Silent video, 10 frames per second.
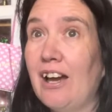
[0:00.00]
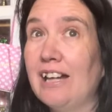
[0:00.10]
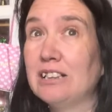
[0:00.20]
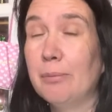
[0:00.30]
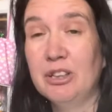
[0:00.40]

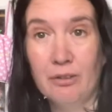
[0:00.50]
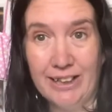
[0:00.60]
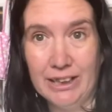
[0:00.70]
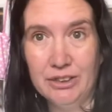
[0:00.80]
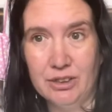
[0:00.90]
is coming to
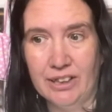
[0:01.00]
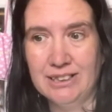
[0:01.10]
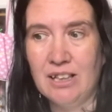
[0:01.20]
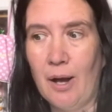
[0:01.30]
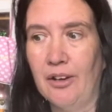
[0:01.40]
Irregular
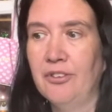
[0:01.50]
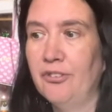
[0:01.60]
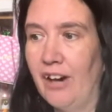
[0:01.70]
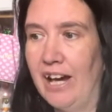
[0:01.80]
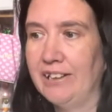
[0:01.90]
Choice on
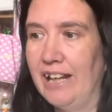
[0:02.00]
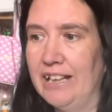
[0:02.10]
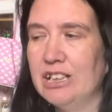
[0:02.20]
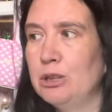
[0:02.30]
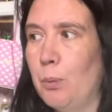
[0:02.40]
Friday
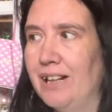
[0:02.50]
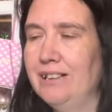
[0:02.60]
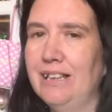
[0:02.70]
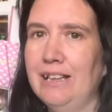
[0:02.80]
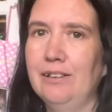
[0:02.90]
the
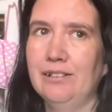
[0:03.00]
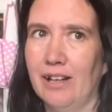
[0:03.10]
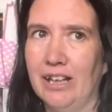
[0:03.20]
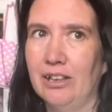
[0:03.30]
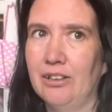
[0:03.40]

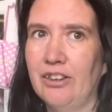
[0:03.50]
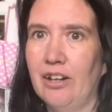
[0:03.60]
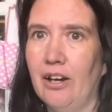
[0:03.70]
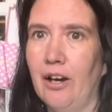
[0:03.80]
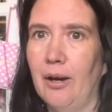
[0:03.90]
29th
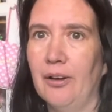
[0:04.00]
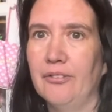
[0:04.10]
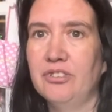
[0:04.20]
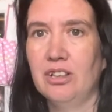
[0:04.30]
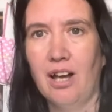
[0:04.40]

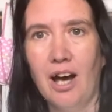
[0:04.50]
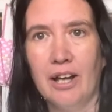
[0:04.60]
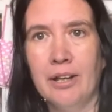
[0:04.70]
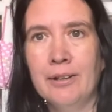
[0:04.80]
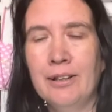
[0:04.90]
of
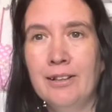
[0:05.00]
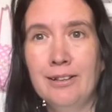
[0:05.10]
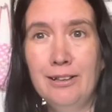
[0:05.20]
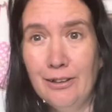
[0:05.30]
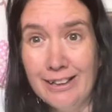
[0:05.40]
July.
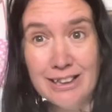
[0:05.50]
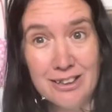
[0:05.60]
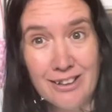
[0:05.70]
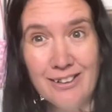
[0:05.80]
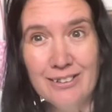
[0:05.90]
Looney
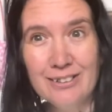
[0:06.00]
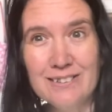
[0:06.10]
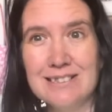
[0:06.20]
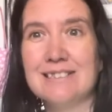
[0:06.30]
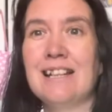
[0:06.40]

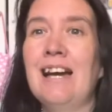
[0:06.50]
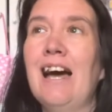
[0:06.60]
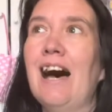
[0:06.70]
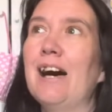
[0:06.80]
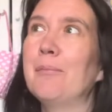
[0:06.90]
Tunes!
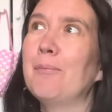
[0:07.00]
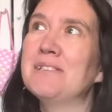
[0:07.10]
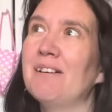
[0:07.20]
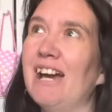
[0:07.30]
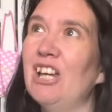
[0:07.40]
Um,
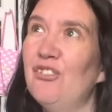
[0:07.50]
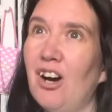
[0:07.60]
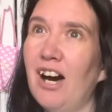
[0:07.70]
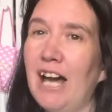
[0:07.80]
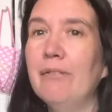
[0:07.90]
so I
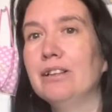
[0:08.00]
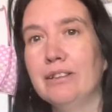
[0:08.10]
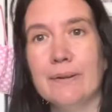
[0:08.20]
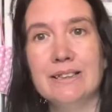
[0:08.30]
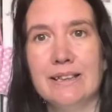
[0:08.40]
thought I would
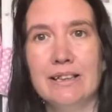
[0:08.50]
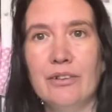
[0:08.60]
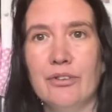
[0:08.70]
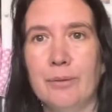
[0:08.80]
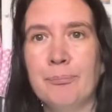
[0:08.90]
do something
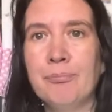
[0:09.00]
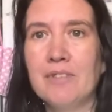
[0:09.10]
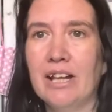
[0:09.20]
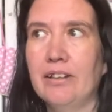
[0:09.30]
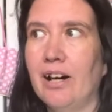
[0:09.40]
different.
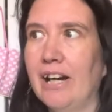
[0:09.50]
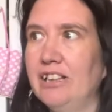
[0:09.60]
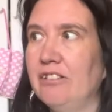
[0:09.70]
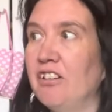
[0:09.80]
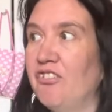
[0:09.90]
I thought I'd
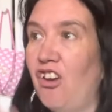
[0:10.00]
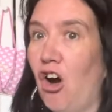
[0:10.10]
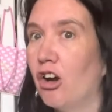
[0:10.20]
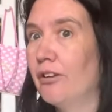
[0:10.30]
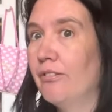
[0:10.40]
do a
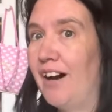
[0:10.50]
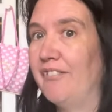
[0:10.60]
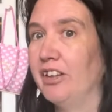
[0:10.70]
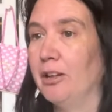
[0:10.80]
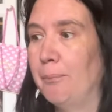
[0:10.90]
vlog
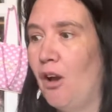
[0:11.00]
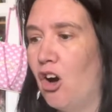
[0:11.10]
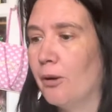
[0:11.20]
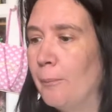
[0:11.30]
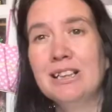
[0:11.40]
rather than a
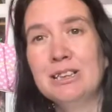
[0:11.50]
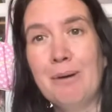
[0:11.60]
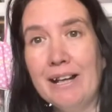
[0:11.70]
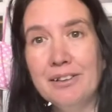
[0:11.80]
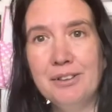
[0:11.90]
blog. So
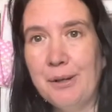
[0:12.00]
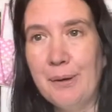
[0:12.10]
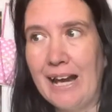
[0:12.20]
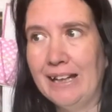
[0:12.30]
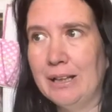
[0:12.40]
I don't know
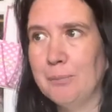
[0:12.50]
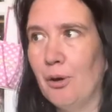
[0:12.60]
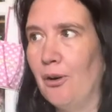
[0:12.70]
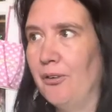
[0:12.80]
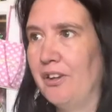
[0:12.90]
anything
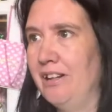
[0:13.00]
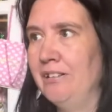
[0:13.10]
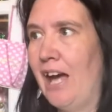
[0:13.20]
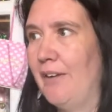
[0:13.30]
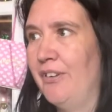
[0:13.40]
more
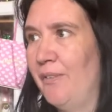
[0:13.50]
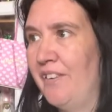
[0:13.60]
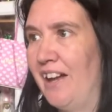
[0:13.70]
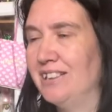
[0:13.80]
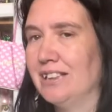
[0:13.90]
than everyone
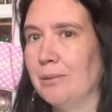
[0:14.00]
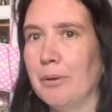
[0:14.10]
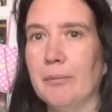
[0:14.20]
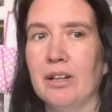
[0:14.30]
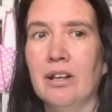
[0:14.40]
else at the
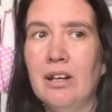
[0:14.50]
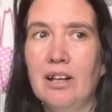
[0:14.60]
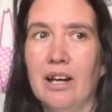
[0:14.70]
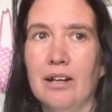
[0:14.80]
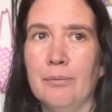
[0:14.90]
moment.
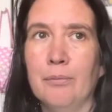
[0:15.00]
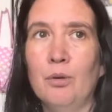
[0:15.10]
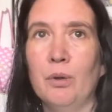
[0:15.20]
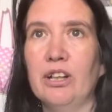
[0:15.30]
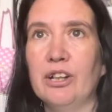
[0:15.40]
Um,
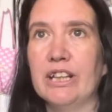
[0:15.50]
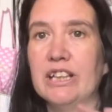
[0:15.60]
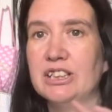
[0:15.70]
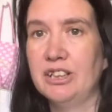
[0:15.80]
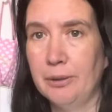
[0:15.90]
we know that
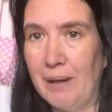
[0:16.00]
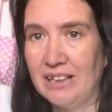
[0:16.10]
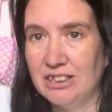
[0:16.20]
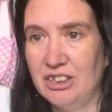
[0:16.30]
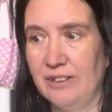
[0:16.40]
there's two
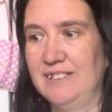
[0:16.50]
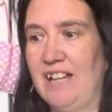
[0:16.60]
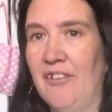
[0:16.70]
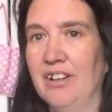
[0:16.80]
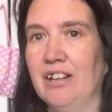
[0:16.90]
pairs of shoes
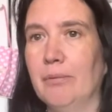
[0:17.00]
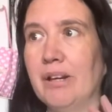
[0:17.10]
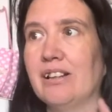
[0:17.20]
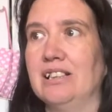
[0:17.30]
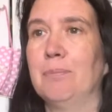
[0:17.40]
definitely
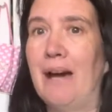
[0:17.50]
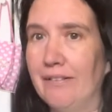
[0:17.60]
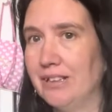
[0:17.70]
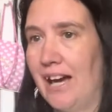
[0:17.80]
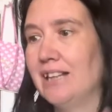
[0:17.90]
coming. There's a pair
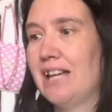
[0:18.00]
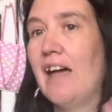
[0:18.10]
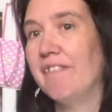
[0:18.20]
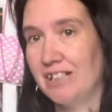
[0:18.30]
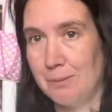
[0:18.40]
of tights
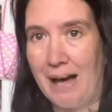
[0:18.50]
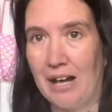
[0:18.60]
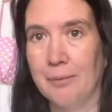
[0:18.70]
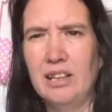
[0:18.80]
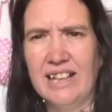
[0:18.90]
and there's a
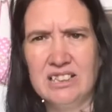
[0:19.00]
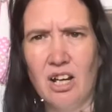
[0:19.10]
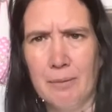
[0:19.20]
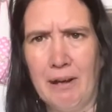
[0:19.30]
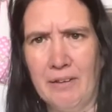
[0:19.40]
bag. Let's
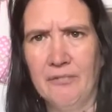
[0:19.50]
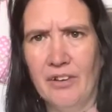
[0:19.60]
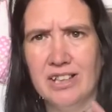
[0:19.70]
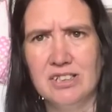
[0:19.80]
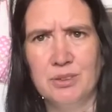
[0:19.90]
talk about them
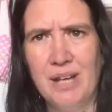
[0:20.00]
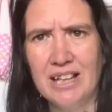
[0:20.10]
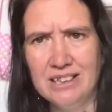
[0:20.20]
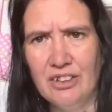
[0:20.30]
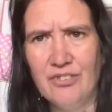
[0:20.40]
first because we
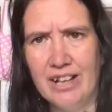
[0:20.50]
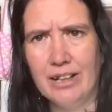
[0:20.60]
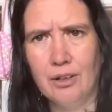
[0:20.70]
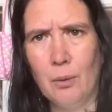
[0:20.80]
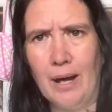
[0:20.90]
actually find
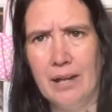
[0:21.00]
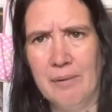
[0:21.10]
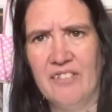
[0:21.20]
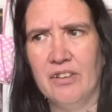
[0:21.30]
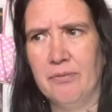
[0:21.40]
out quite a
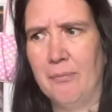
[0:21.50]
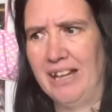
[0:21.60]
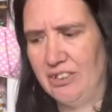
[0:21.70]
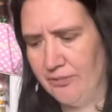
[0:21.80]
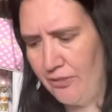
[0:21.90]
bit of
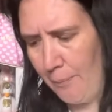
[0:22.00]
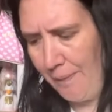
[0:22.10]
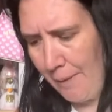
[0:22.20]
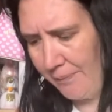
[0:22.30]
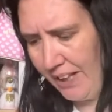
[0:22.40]
information from
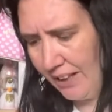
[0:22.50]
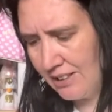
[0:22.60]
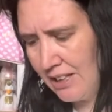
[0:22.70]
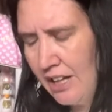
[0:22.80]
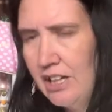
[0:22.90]
them
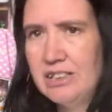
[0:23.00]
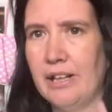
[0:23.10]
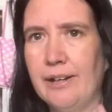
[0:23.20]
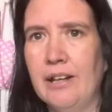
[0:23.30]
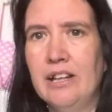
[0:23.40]
things.
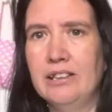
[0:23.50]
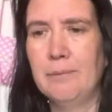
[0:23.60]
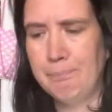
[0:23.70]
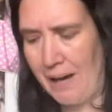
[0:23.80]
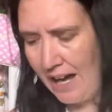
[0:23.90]
So the
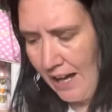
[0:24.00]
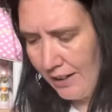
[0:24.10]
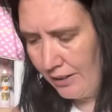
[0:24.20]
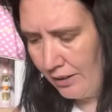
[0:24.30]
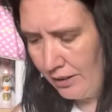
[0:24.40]
bag,